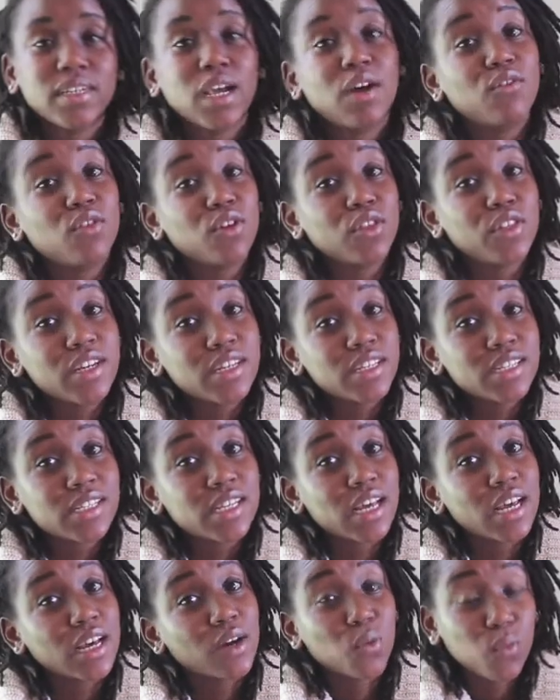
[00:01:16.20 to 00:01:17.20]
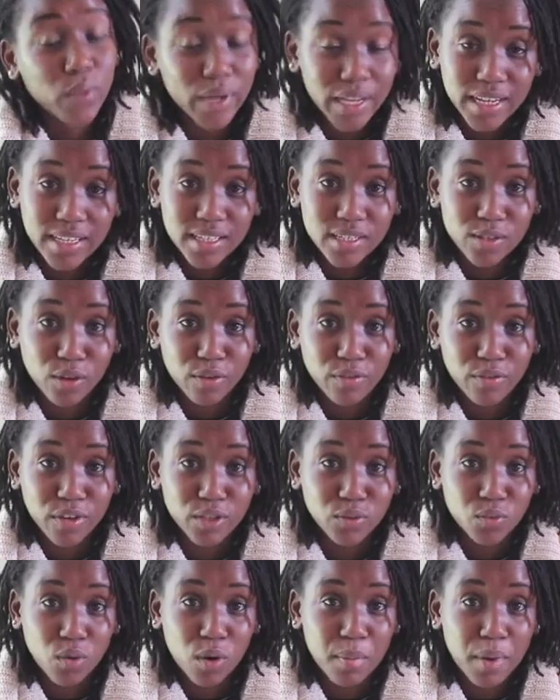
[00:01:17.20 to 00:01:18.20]
For this week's
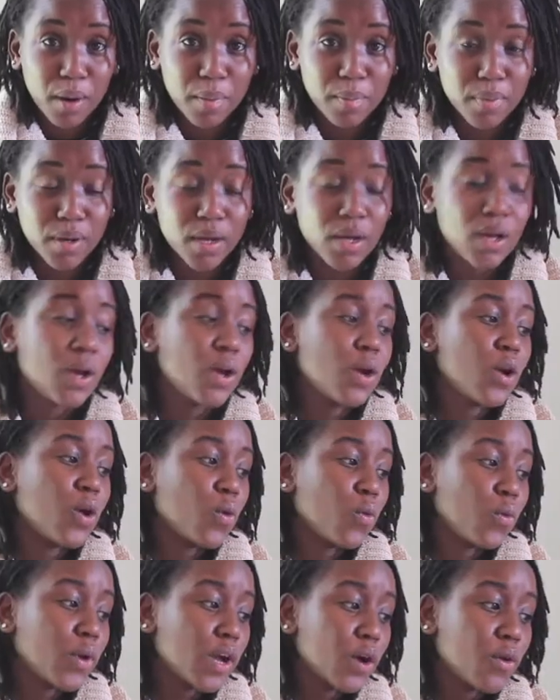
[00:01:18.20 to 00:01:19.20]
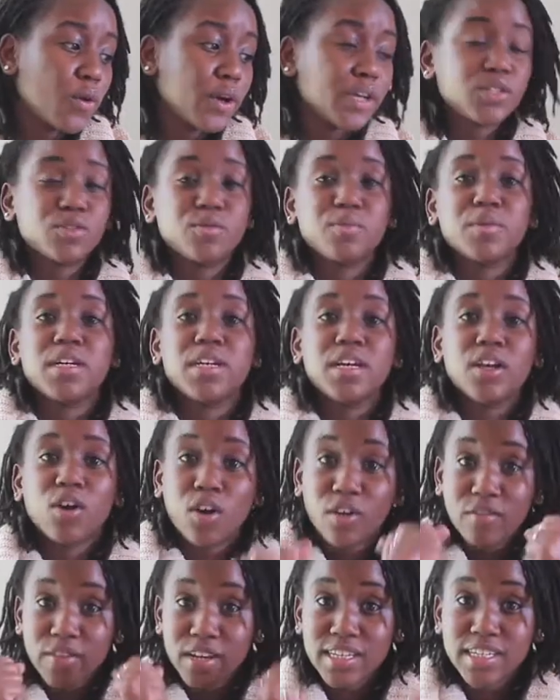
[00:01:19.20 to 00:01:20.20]
solfege warm-up, we are going to be
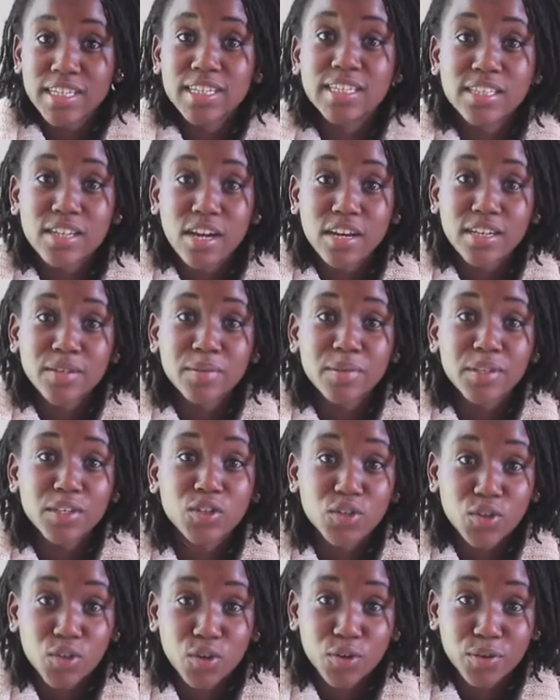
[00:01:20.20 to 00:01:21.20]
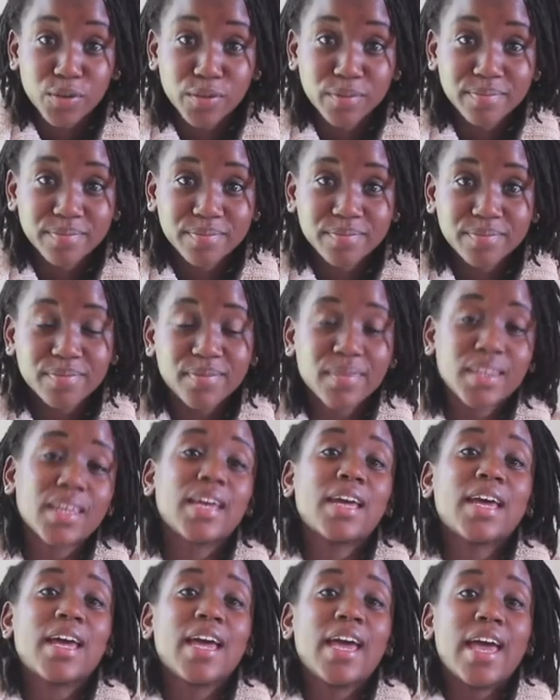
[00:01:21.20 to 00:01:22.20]
obviously starting with do,
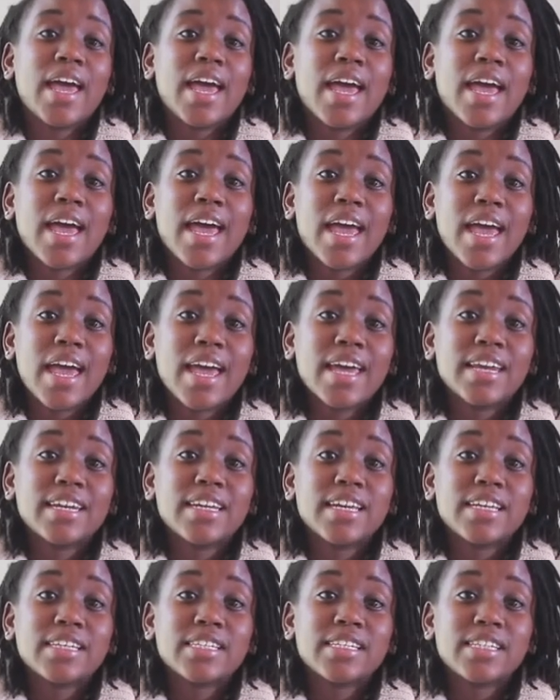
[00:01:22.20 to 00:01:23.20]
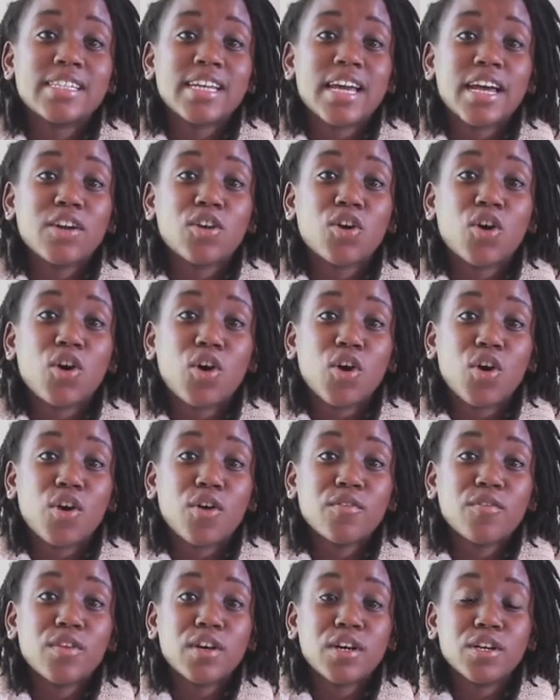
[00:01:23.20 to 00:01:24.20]
and instead
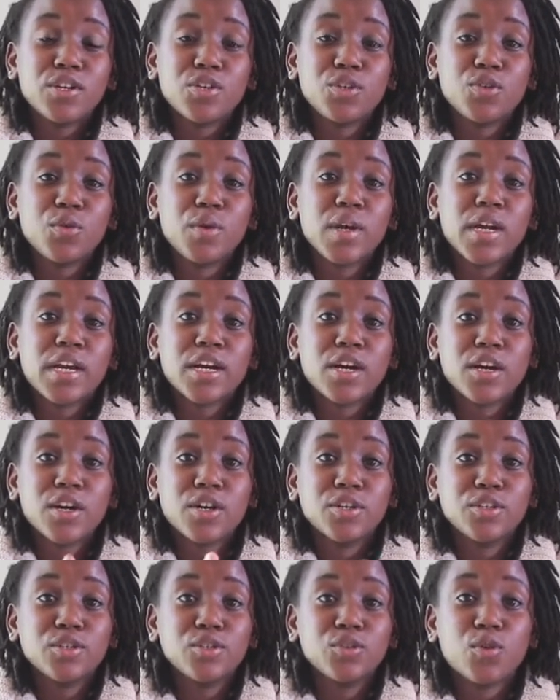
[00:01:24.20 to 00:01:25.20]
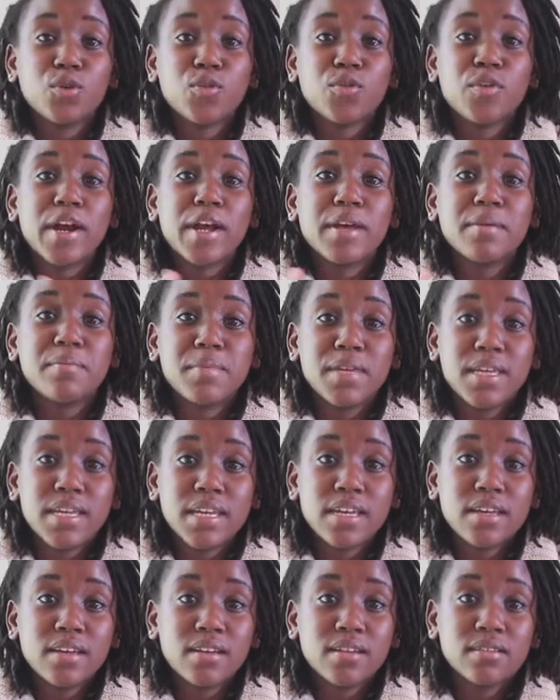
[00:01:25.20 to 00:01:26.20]
of doing do, re,
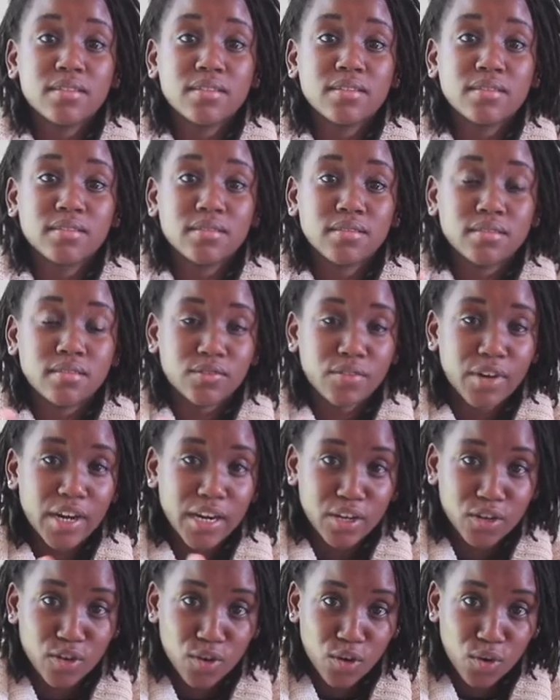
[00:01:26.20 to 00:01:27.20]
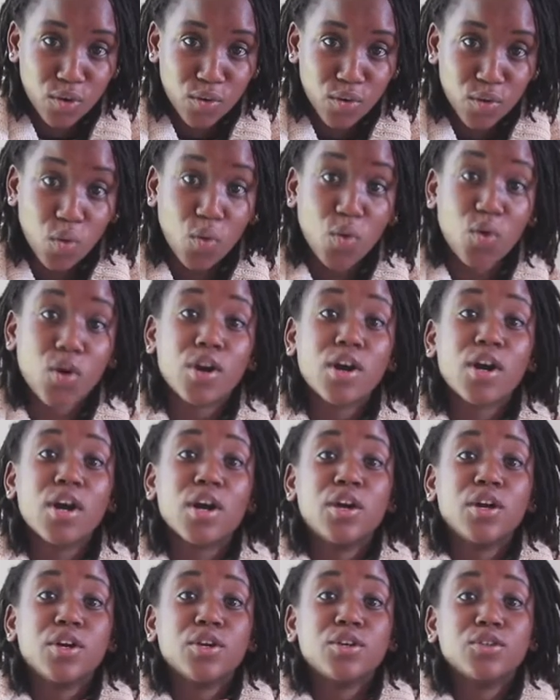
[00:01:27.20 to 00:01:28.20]
mi, re, do, or
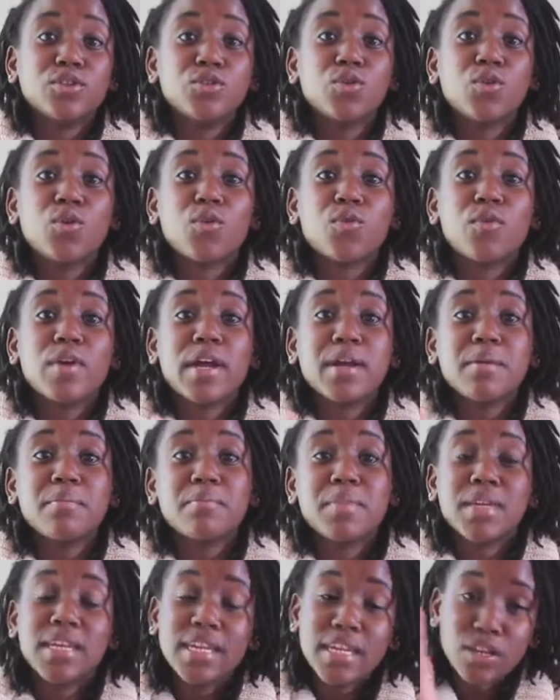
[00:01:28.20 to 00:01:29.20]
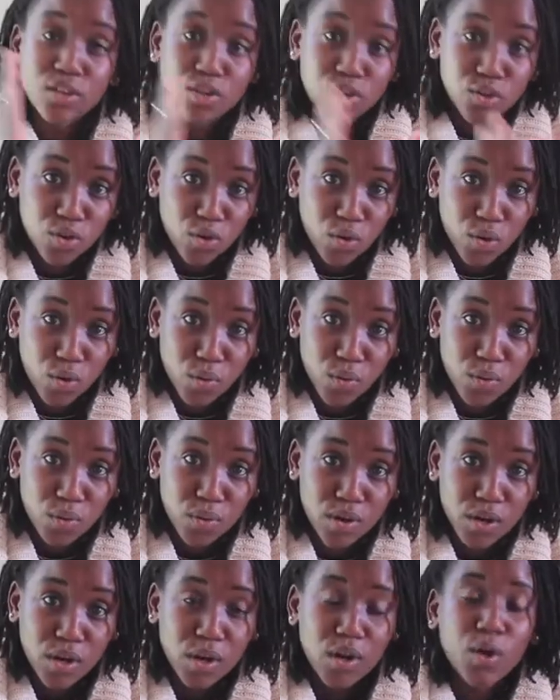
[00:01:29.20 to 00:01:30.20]
do, re, mi, do,
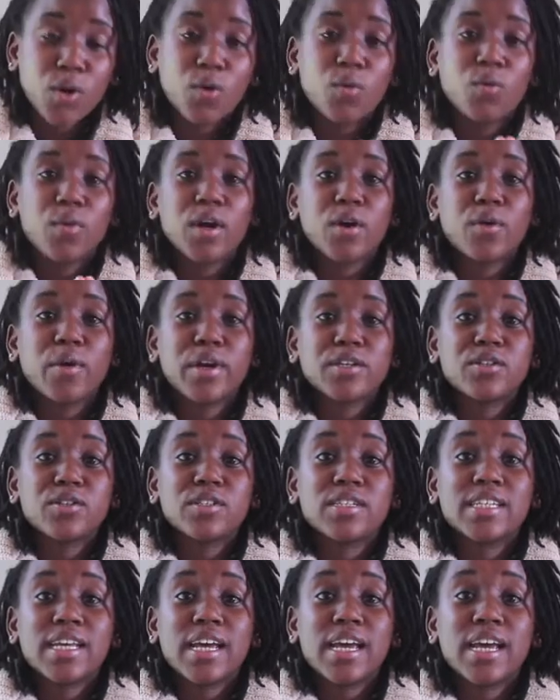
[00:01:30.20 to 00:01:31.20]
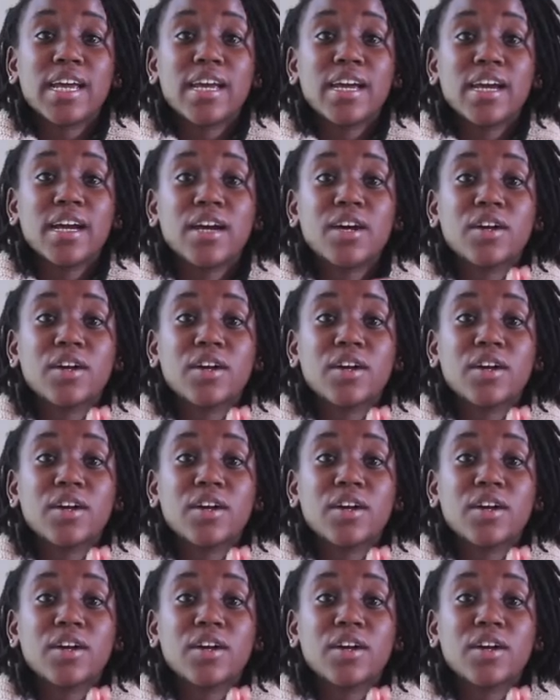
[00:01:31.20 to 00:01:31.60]
we are going to say